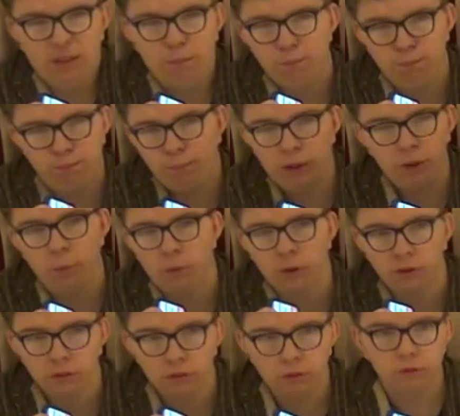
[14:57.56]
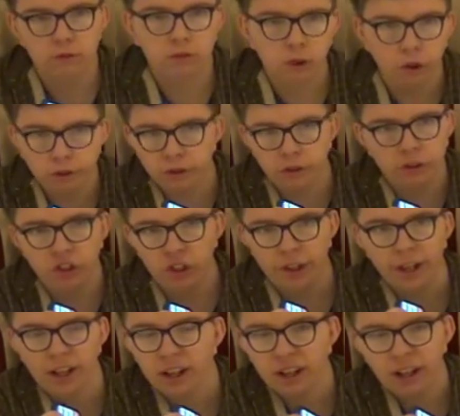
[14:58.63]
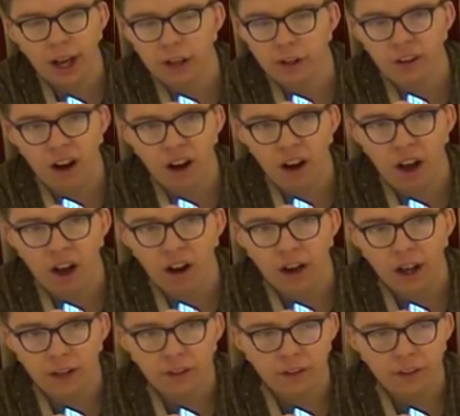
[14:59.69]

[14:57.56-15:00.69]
Depending on Doctors you think canon and aren't